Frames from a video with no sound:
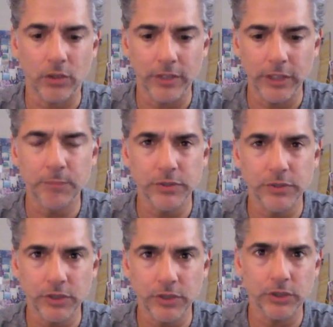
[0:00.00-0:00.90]
on each
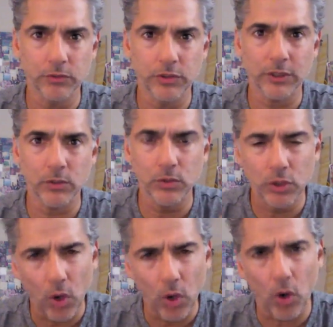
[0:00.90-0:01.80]
position you take, you
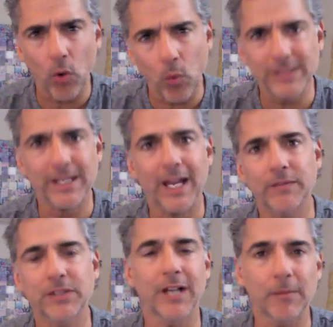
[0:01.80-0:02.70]
should always
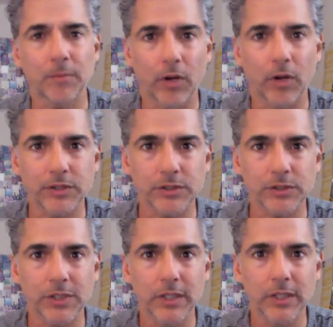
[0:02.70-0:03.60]
have stop
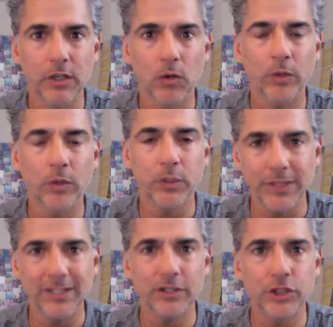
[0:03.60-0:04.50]
losses when you
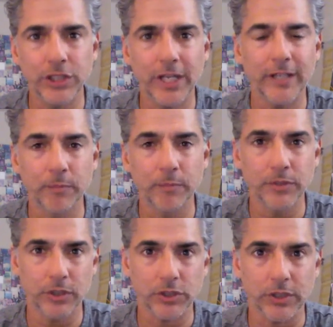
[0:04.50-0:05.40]
initiate a
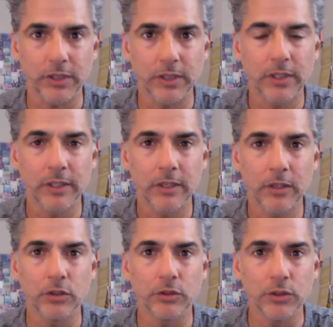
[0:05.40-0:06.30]
position.
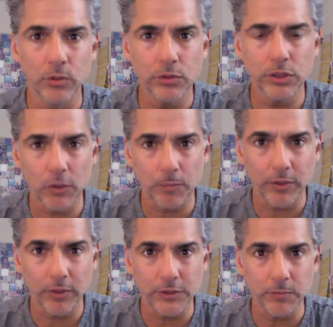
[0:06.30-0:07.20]
You're using your
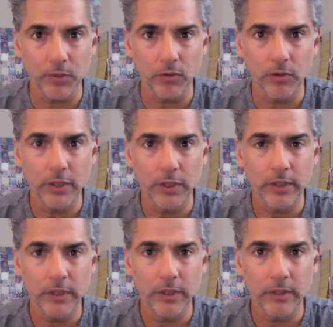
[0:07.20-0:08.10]
principle.
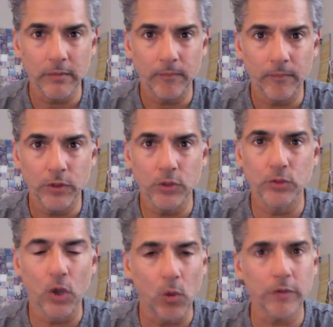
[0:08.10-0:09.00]
You
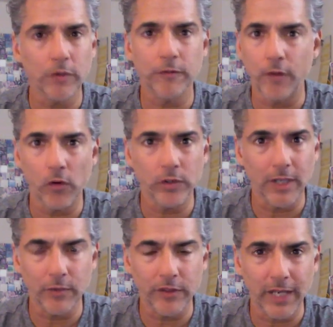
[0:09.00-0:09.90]
don't want to fall in
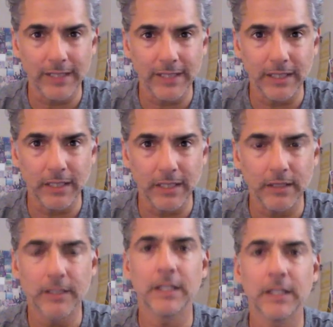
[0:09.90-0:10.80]
love with an
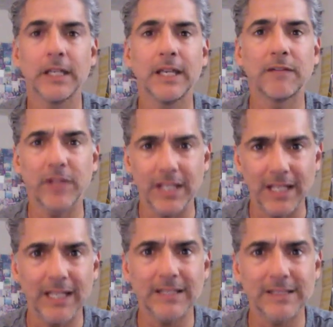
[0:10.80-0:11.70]
idea. If it
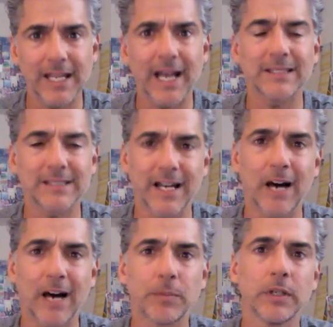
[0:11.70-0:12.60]
hits that
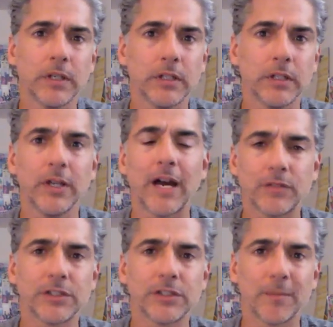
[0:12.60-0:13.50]
stop, you have
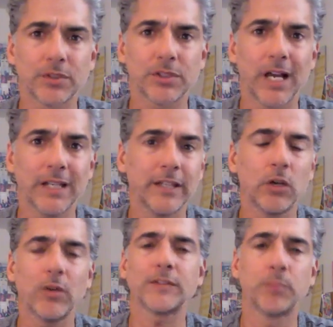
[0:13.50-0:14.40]
to step aside. Now, you
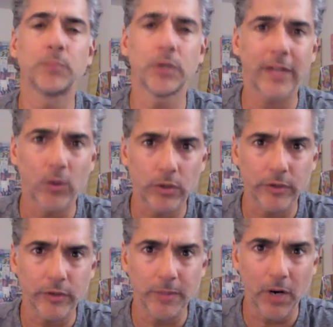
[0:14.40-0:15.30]
don't have to put that
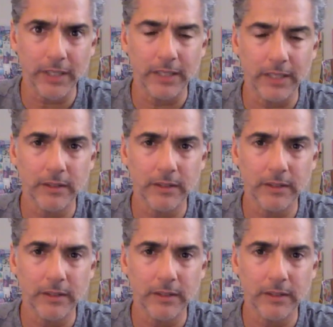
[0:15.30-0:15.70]
order in the market.